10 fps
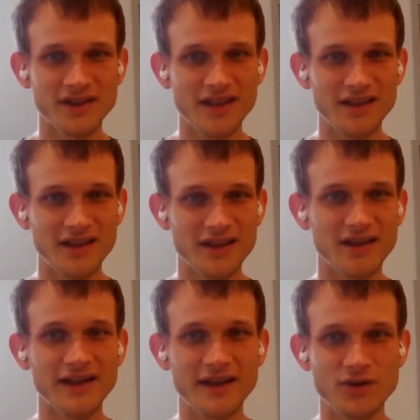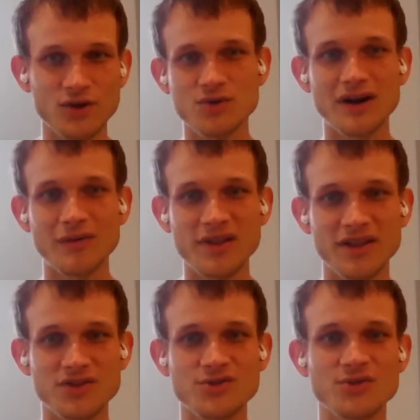to see is like airdrops
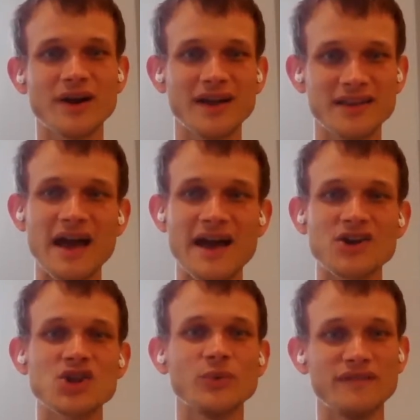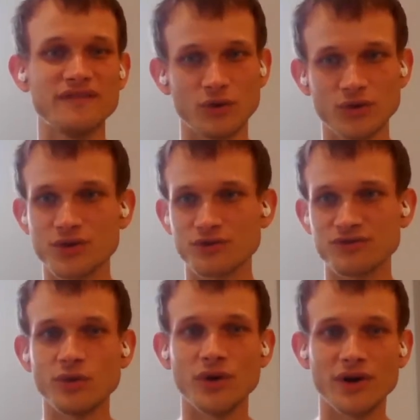that try to actually filter
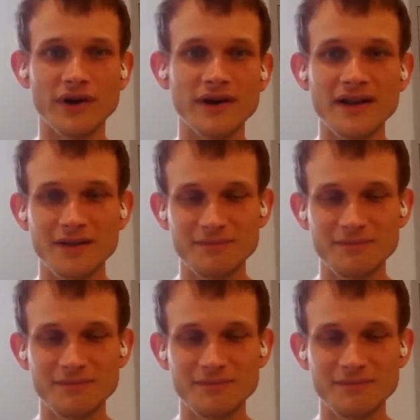for